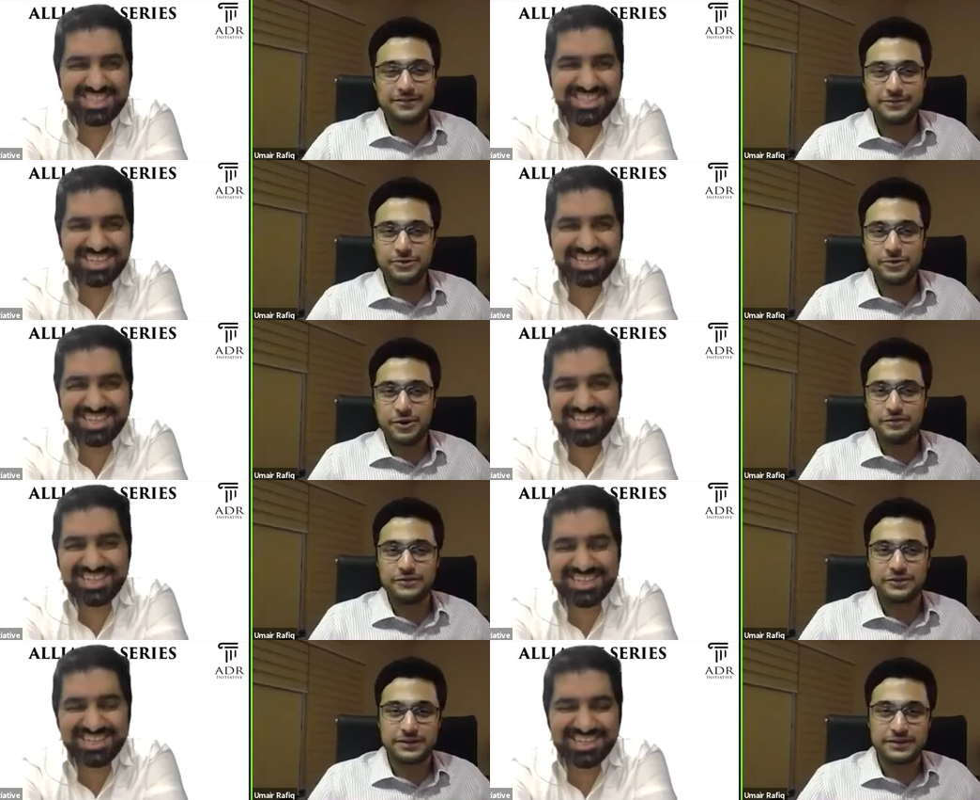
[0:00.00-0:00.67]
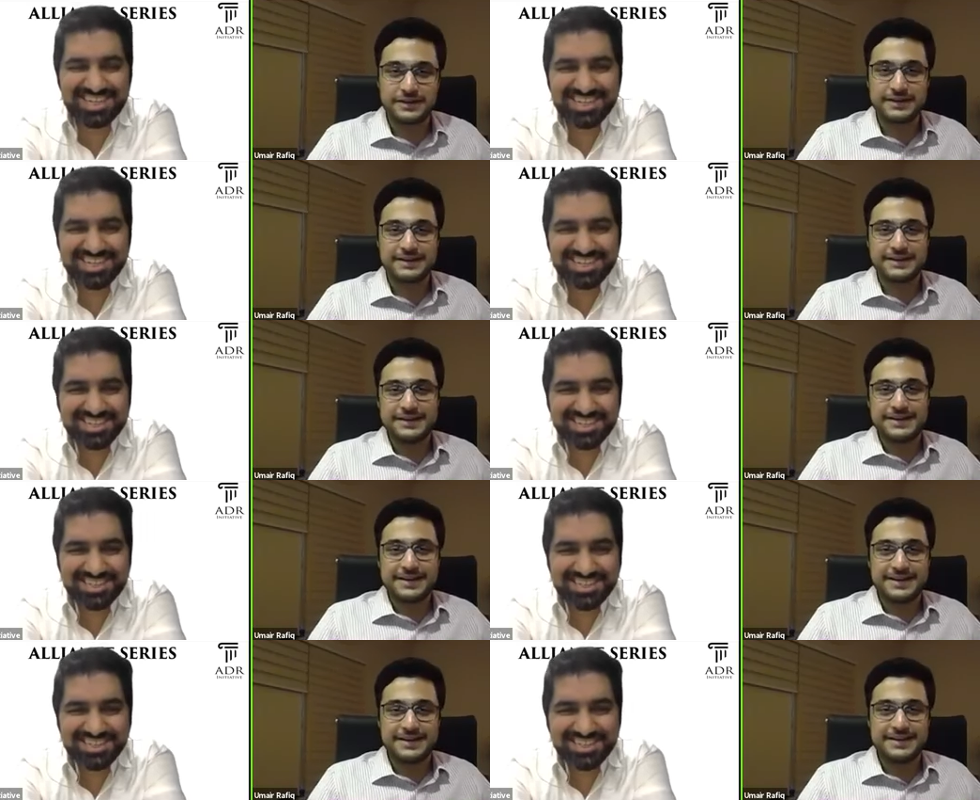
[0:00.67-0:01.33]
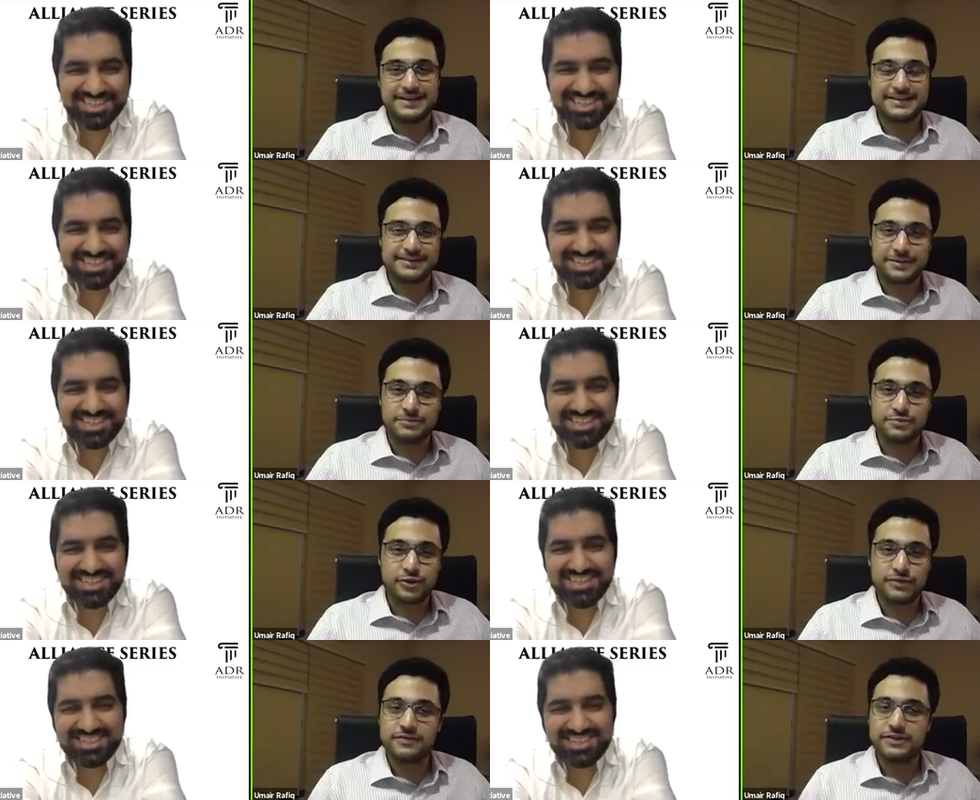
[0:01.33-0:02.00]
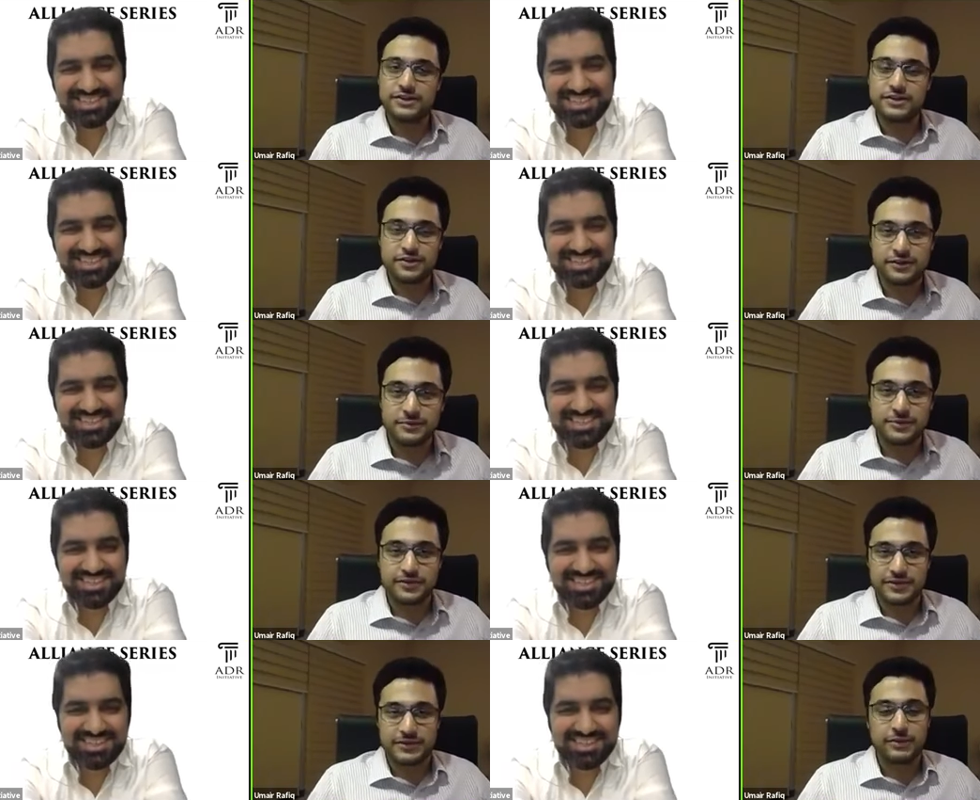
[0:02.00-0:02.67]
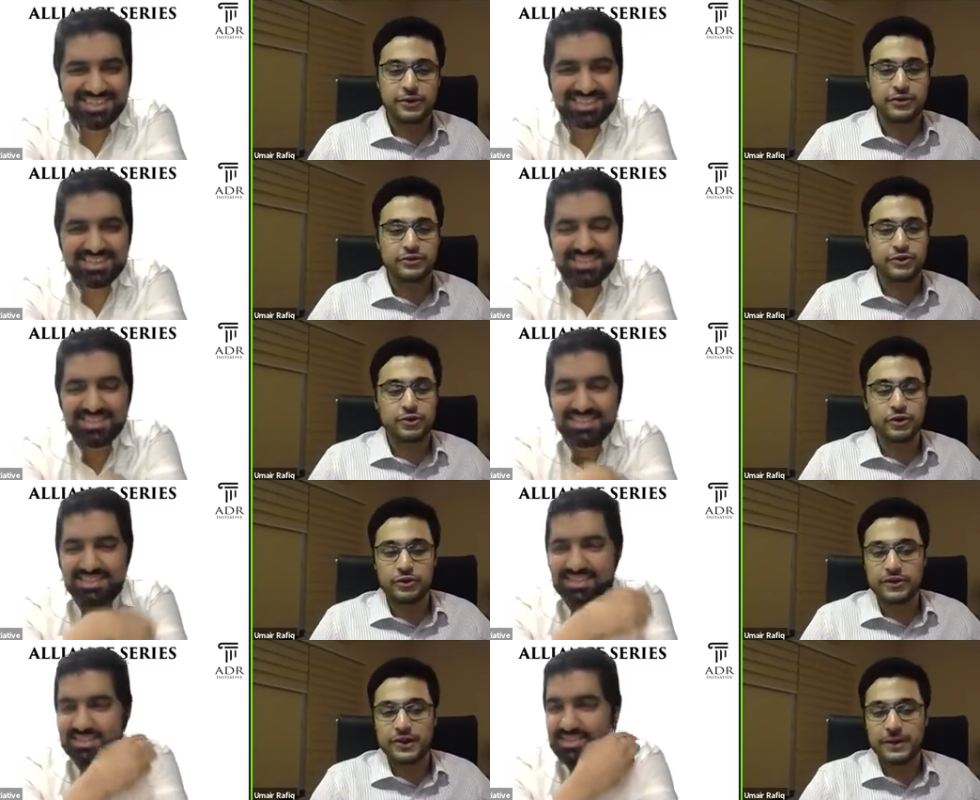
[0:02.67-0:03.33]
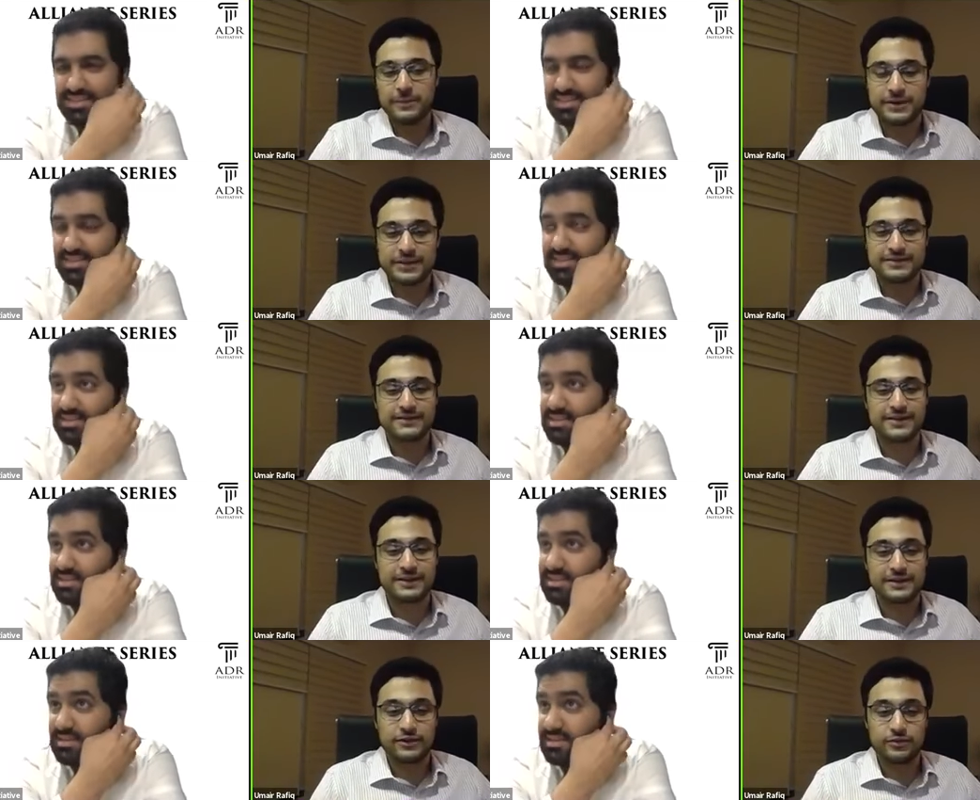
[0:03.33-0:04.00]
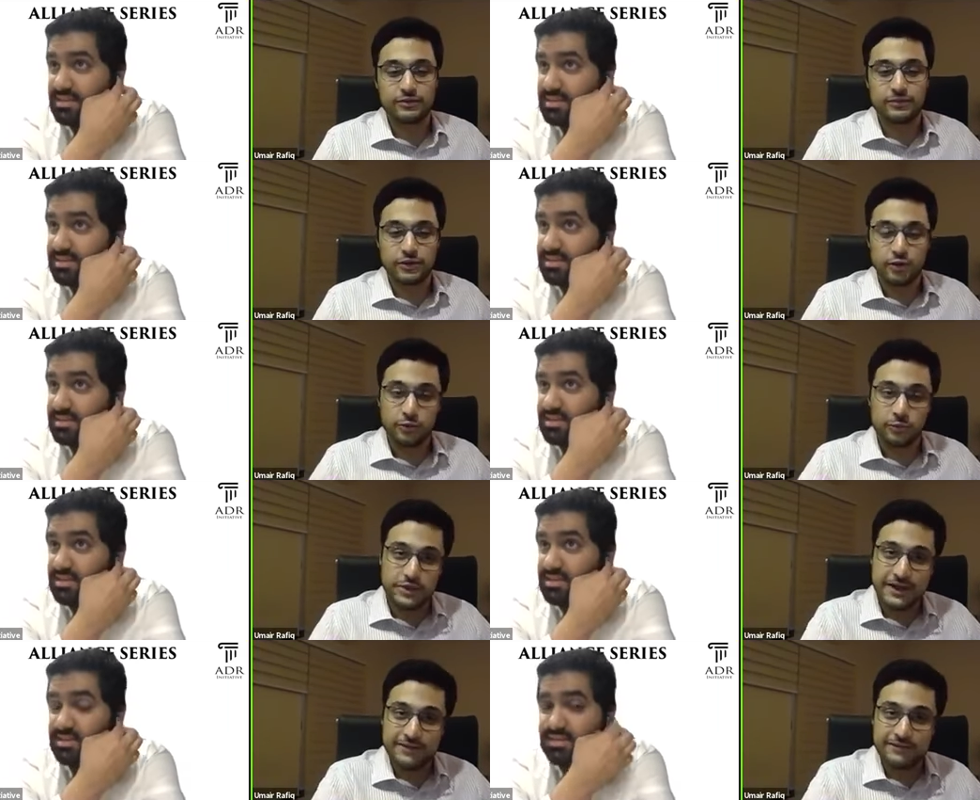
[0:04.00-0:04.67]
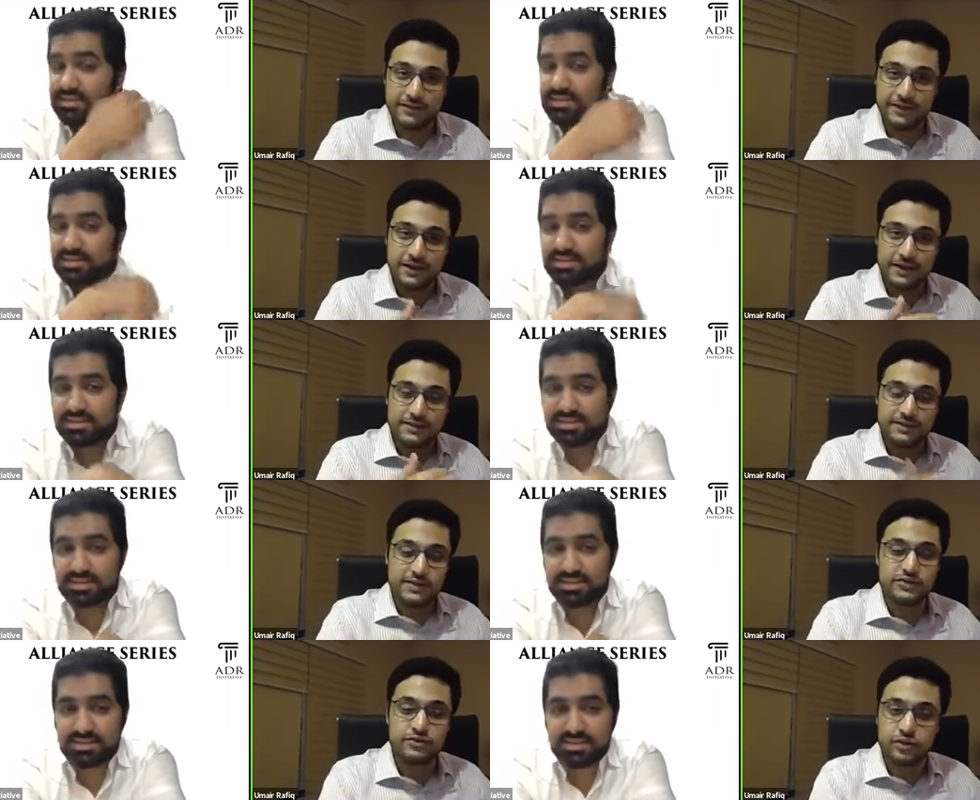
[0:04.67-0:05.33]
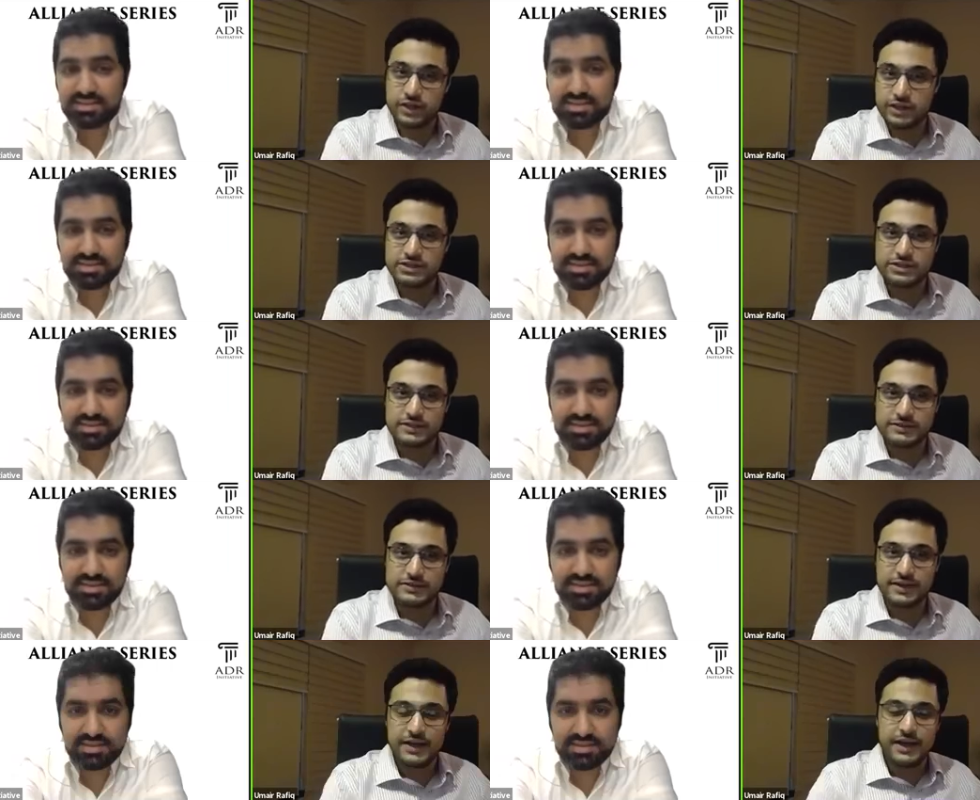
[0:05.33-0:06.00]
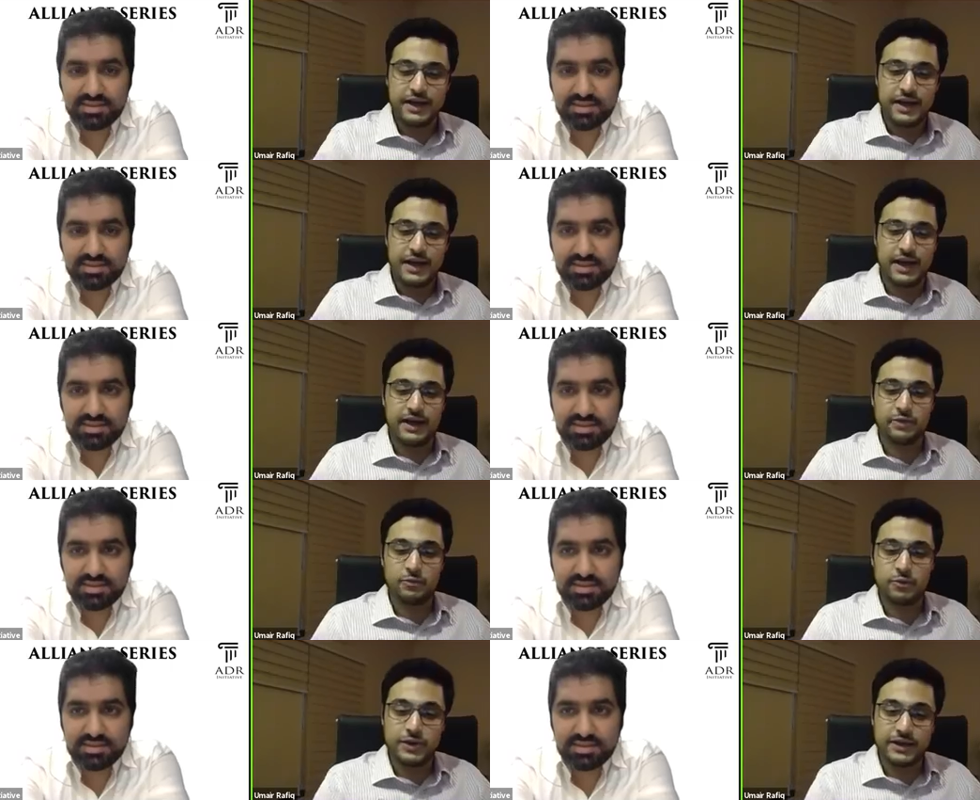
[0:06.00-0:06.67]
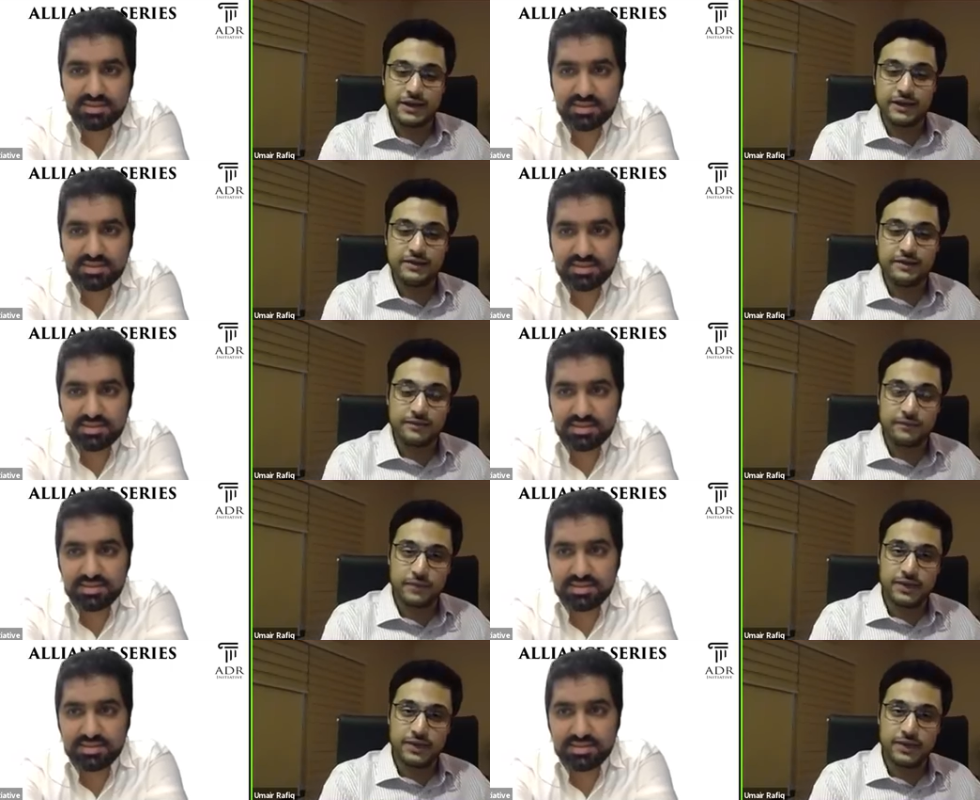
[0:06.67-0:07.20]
Speaker 1: have to offer some sort of legitimacy, because you're going to come in and say, you know, we have these credentials and we can,